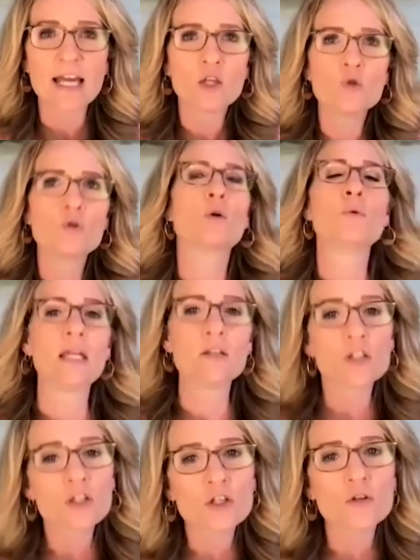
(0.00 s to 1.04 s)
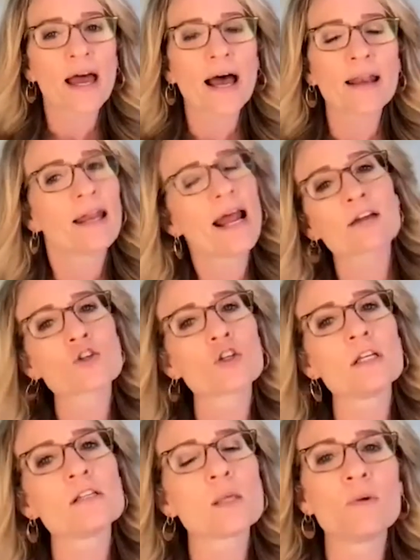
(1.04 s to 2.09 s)
You don't need to do that. And
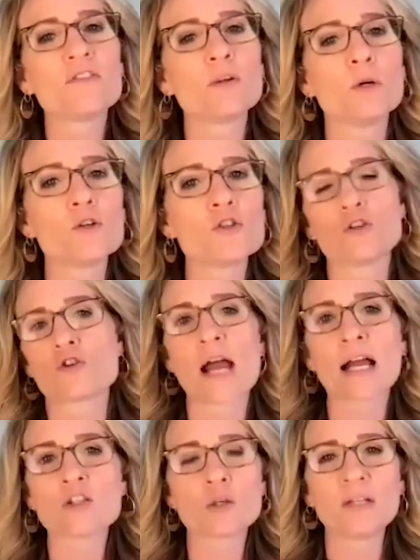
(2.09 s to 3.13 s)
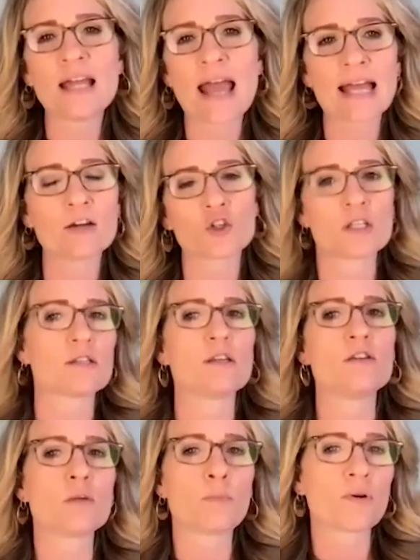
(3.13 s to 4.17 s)
actually, some of the most intractably anxious
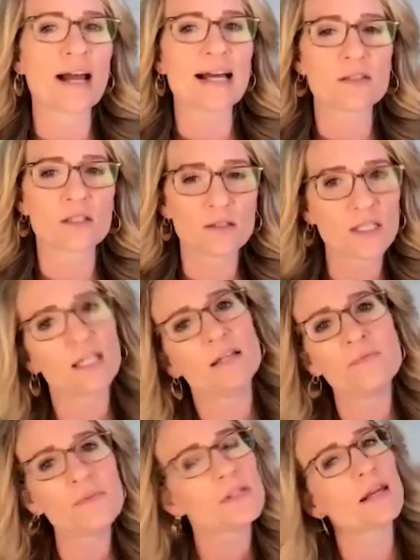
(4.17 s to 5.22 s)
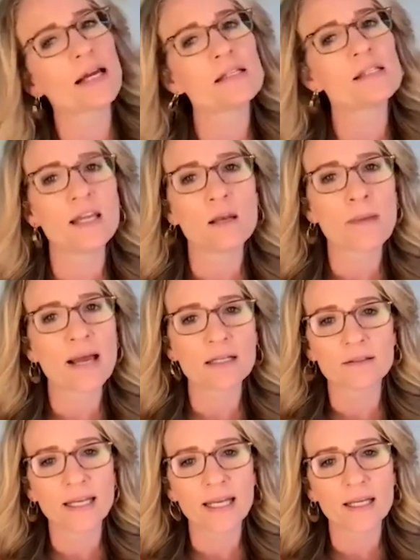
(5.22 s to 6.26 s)
and depressed teens that I see in my
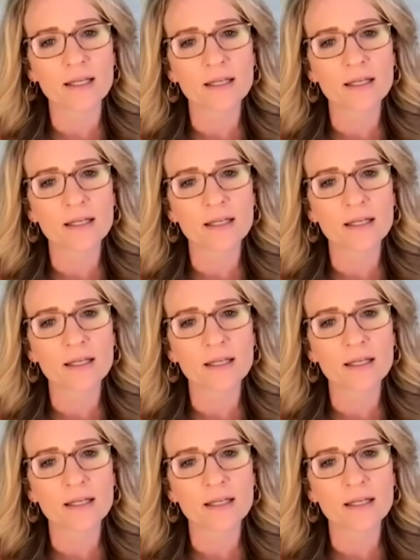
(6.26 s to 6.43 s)
clinic